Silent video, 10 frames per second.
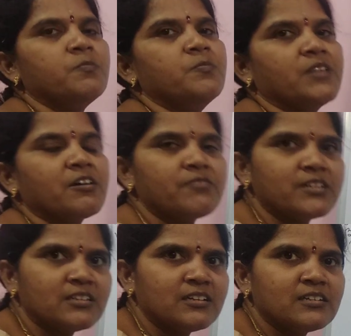Now
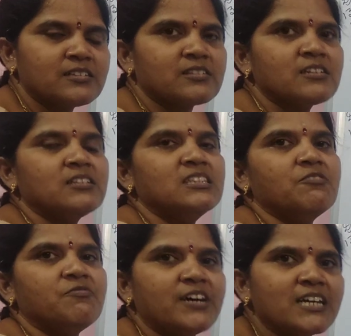in this,
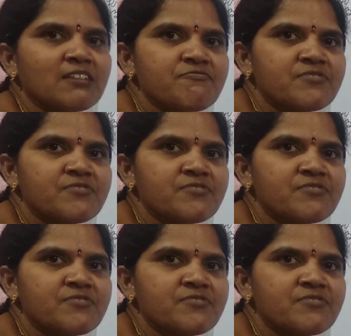the very